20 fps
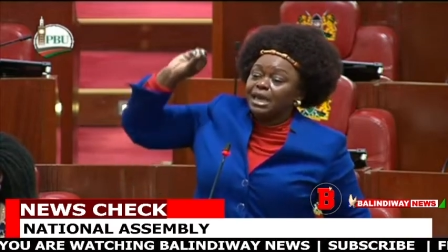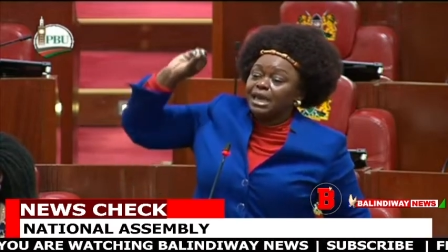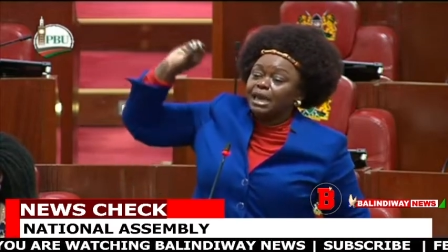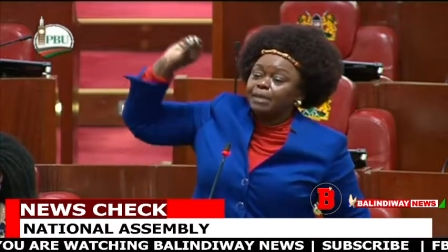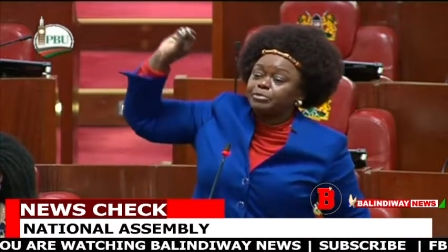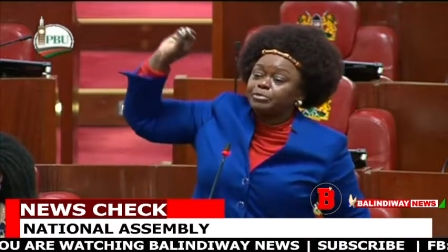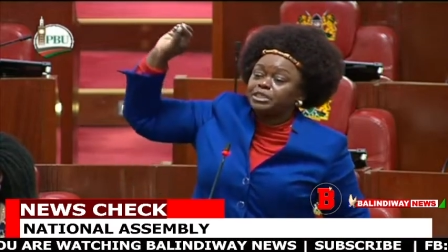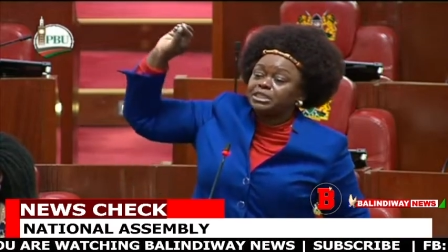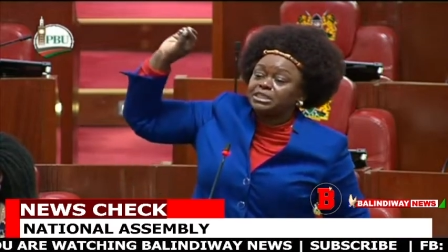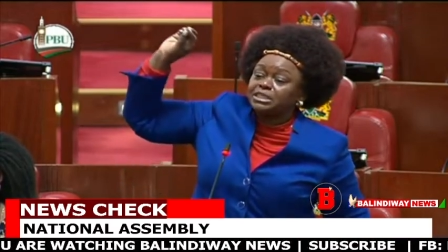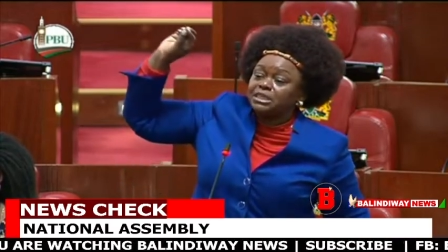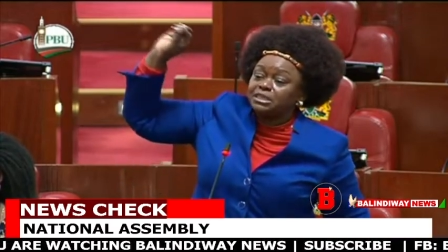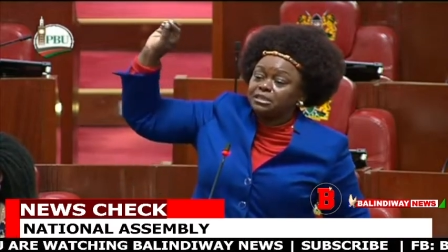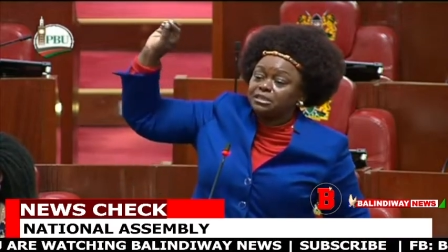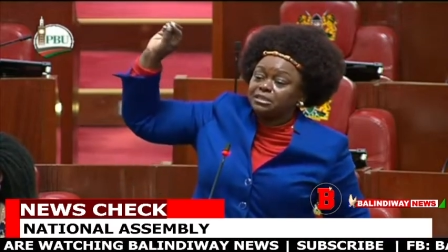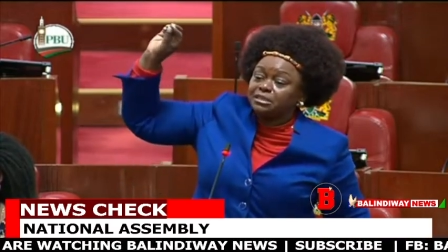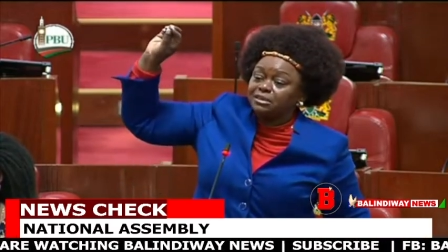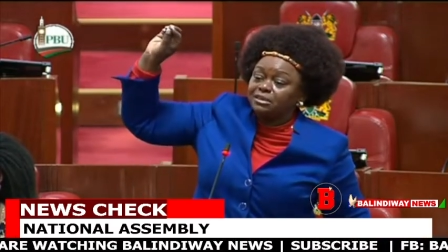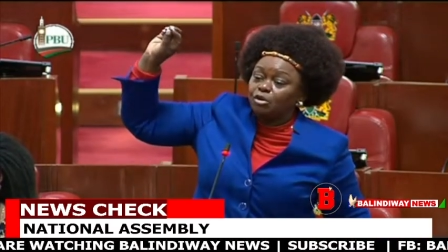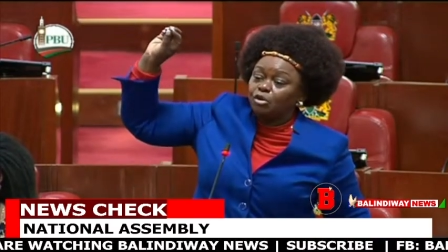kept
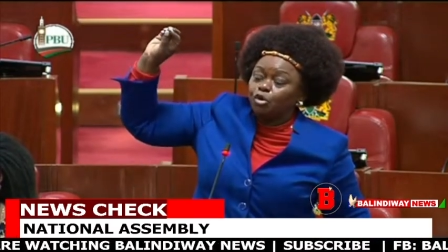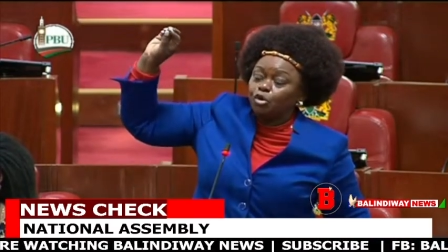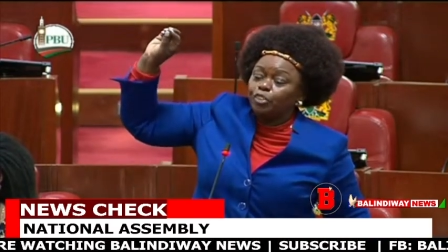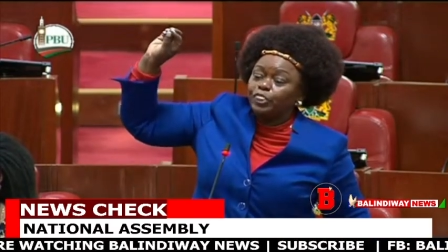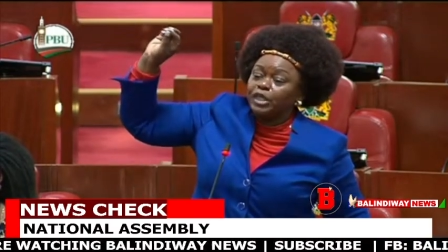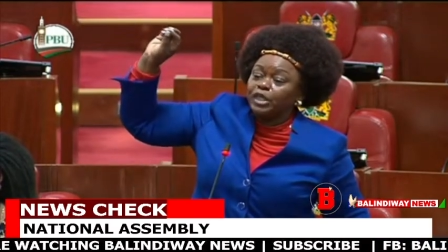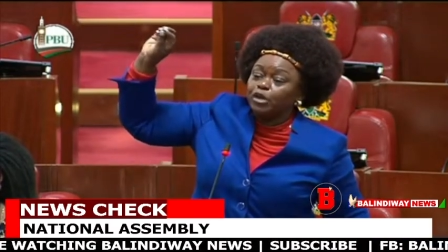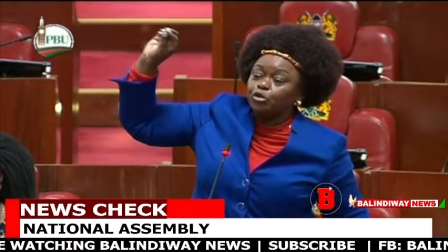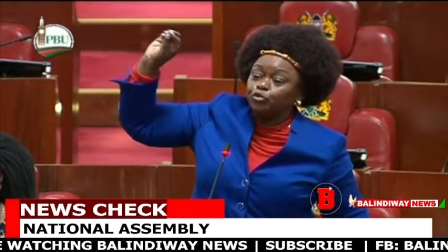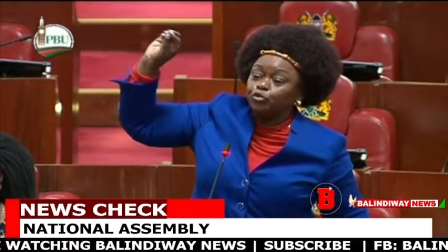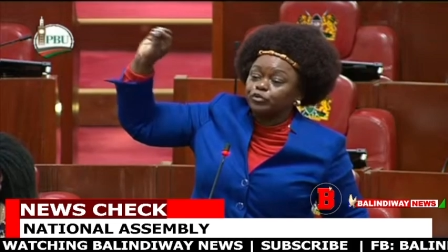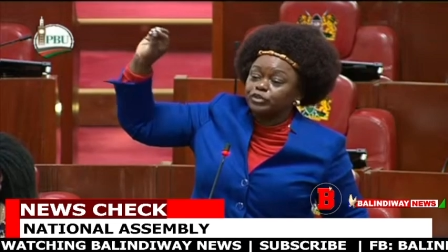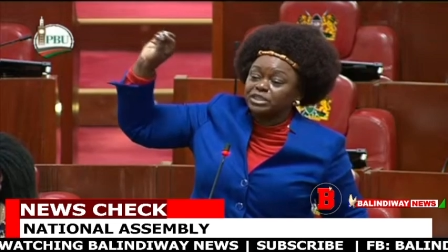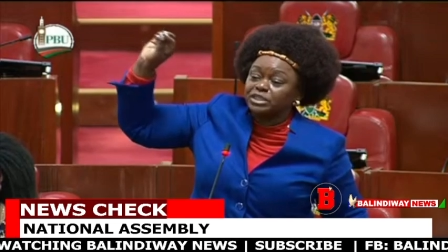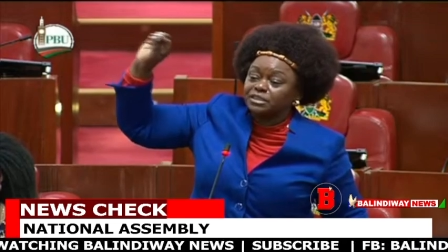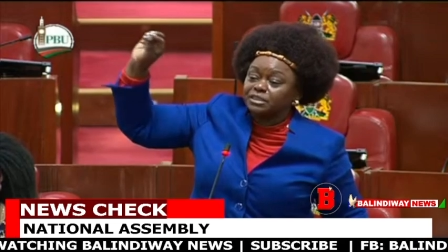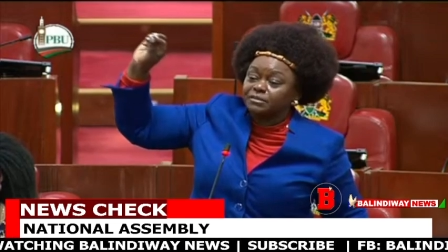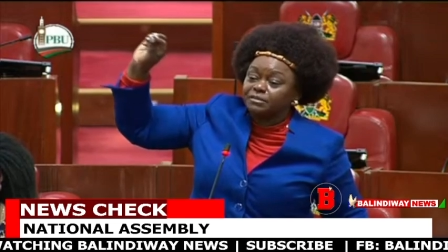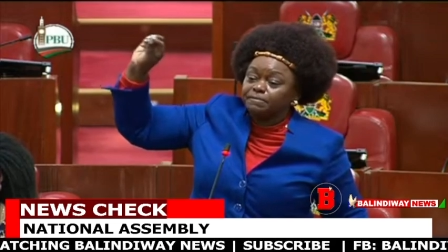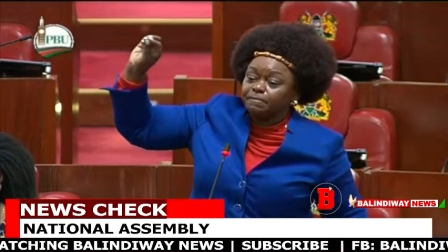seed on the
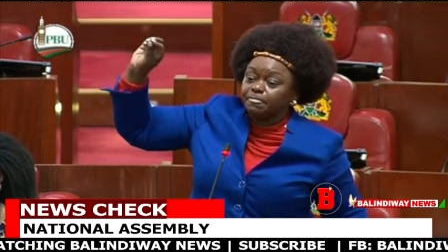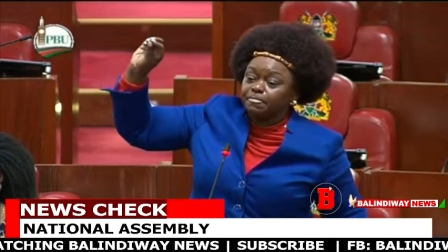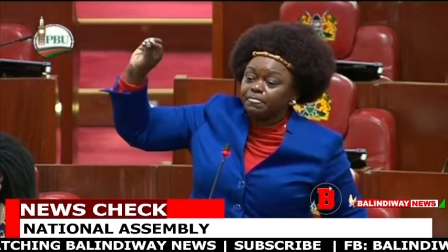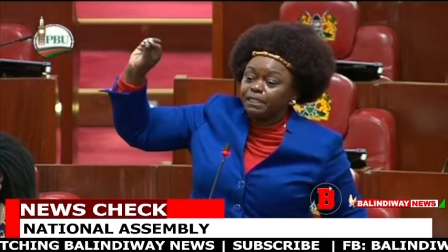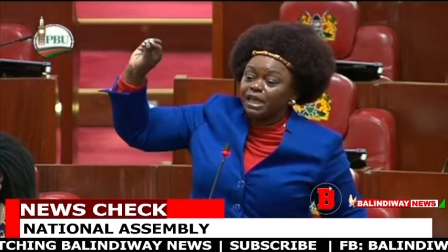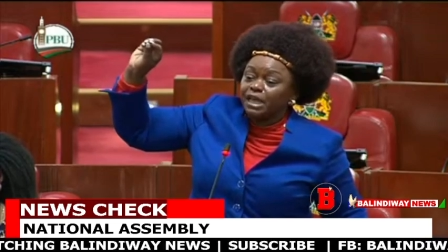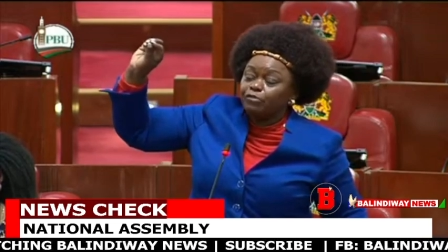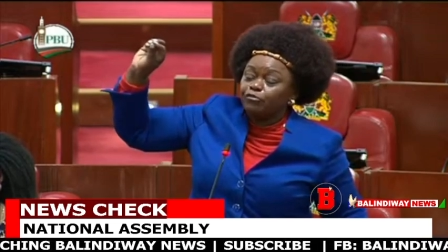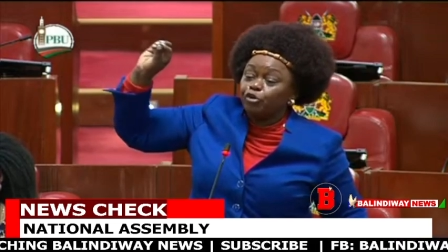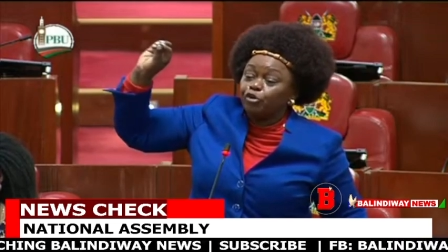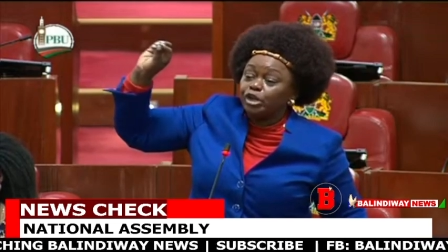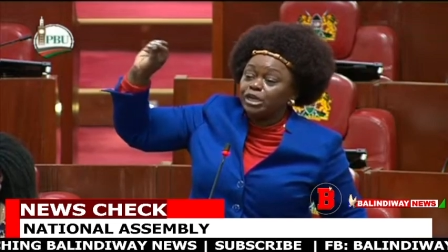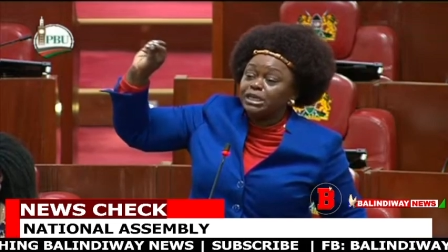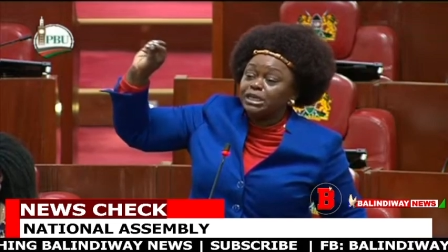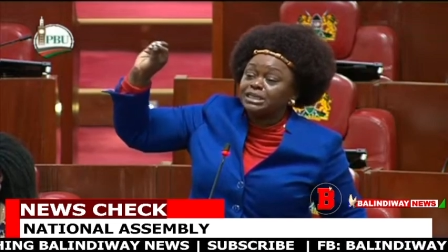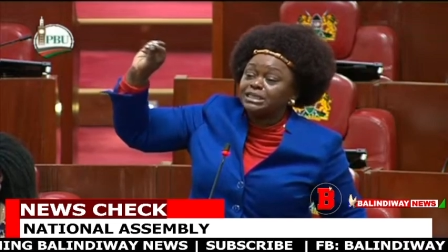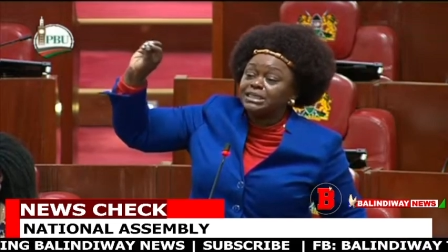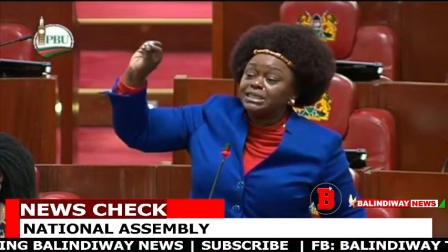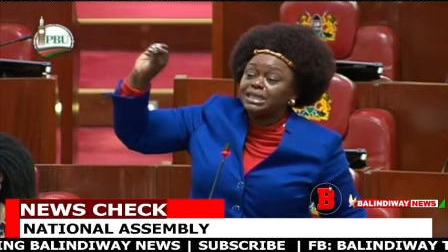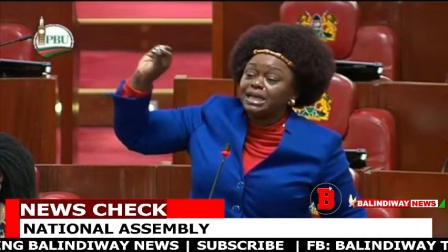roofs for
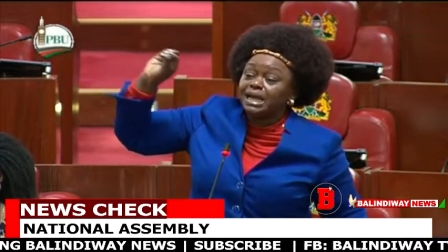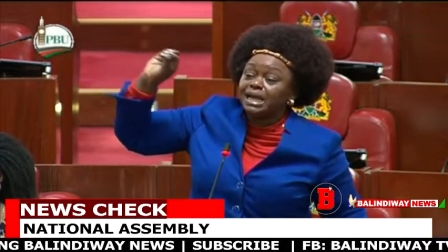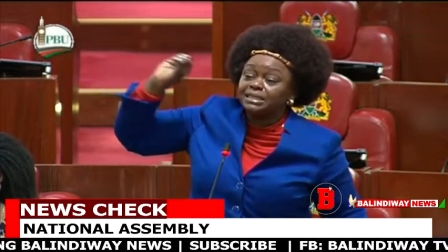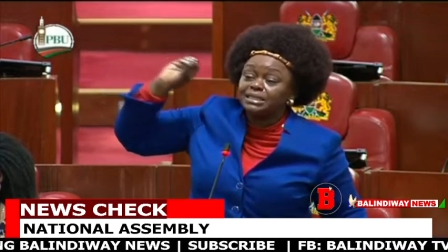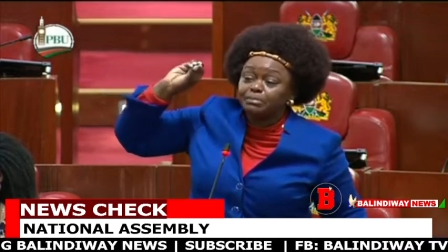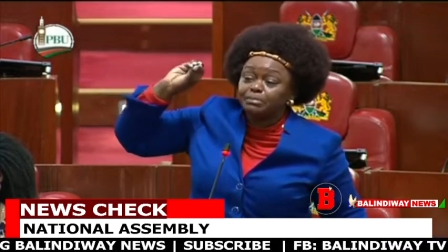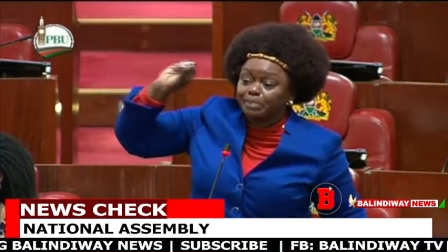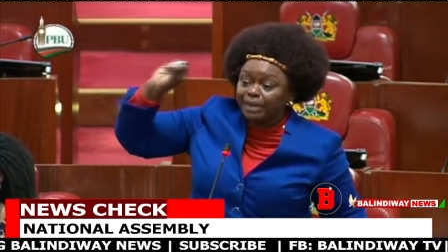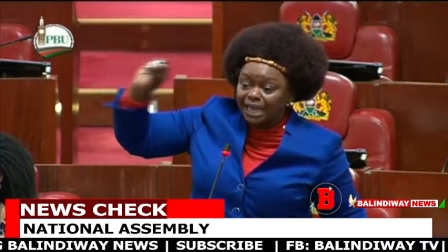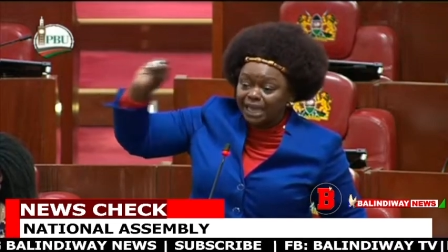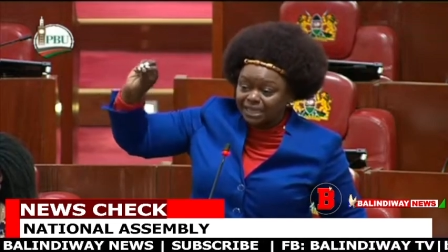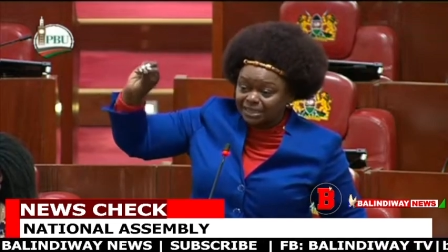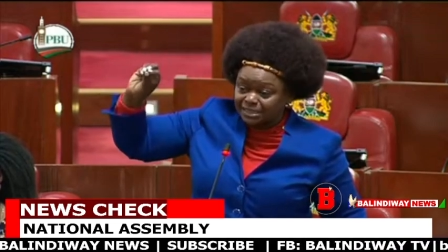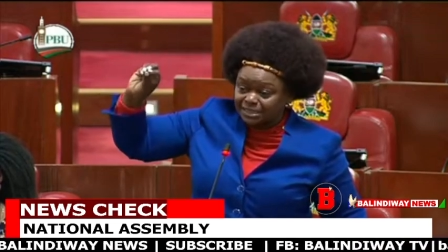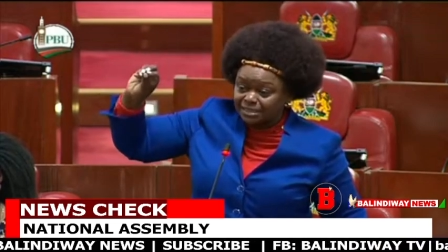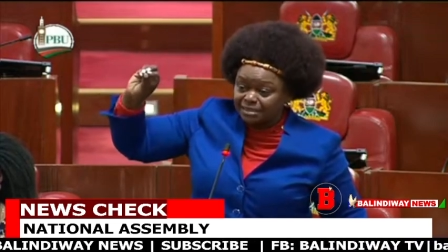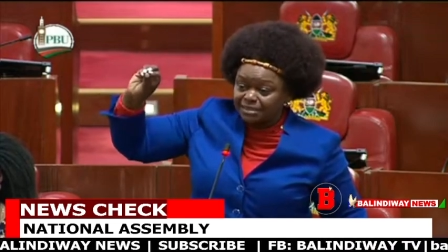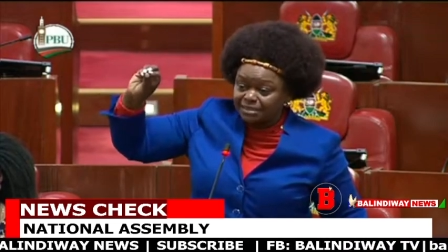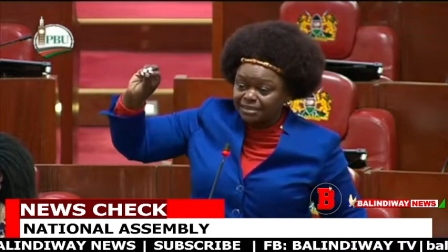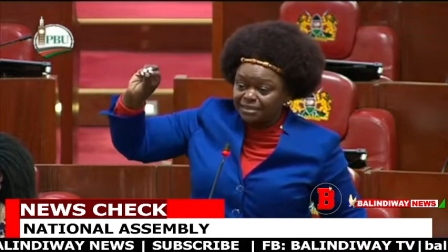indigenous
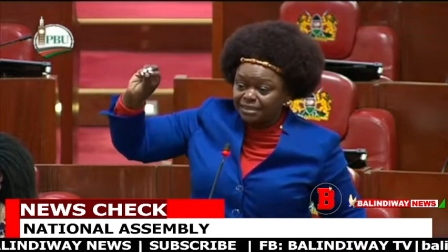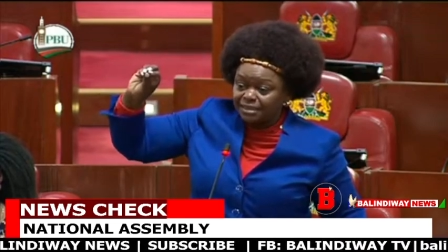plants.